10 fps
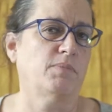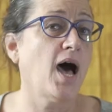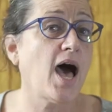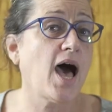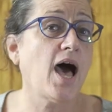
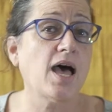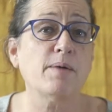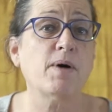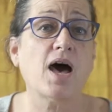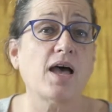
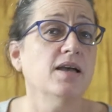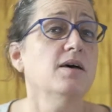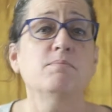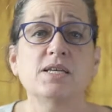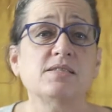Bye bye,
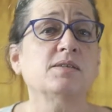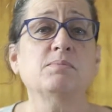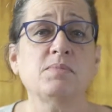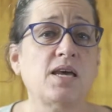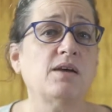Miss
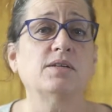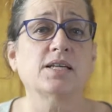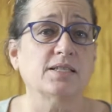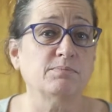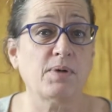
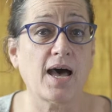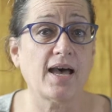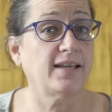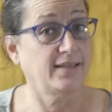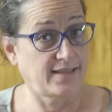American
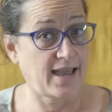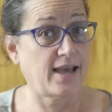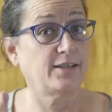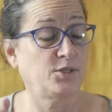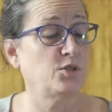Pie.
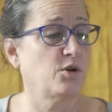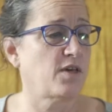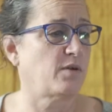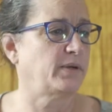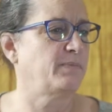Yeah, you know
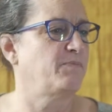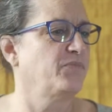that one.